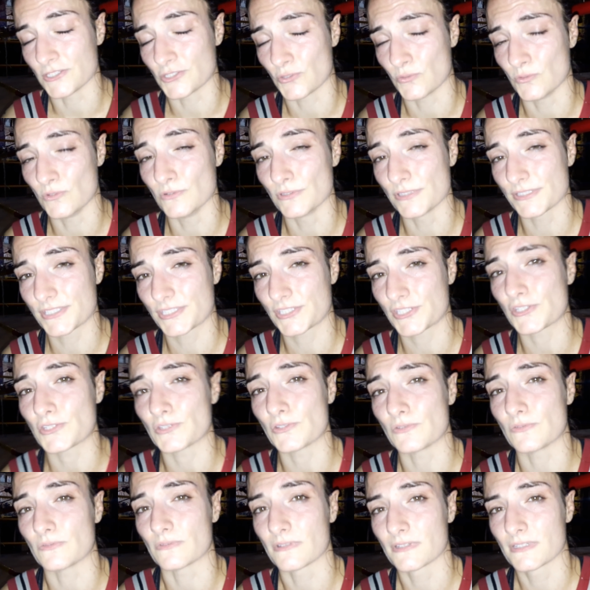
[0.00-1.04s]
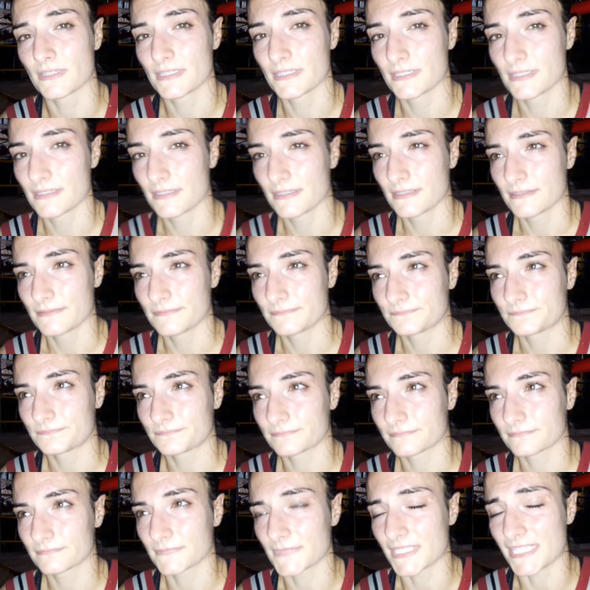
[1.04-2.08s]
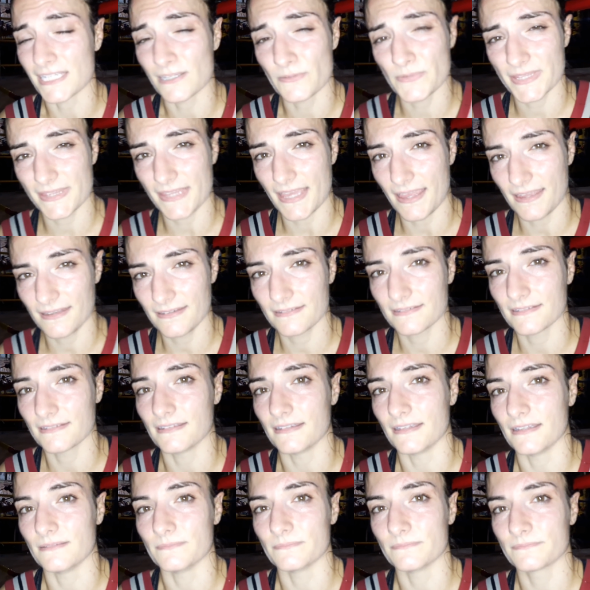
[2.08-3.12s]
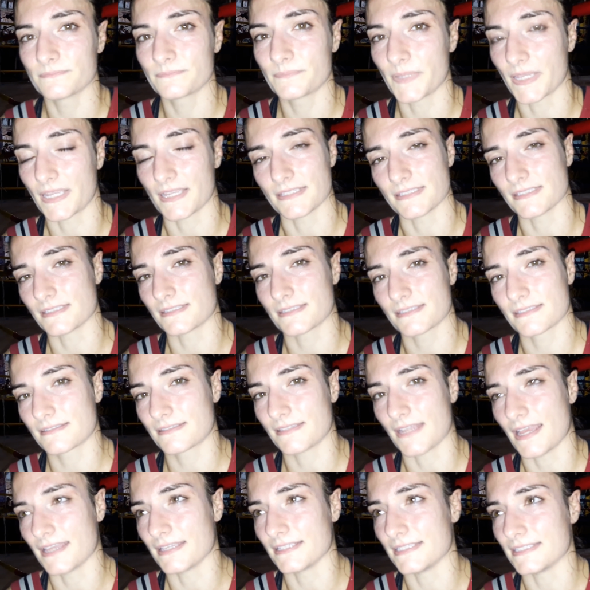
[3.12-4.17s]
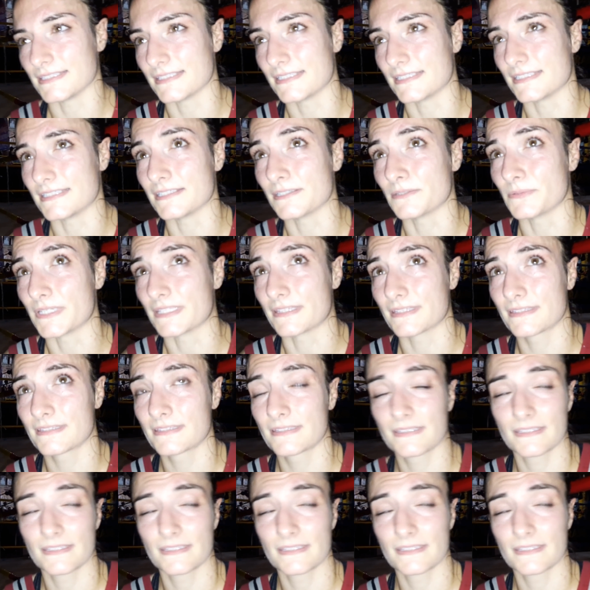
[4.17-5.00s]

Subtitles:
and tools to deal with that, because it's not easy to deal with.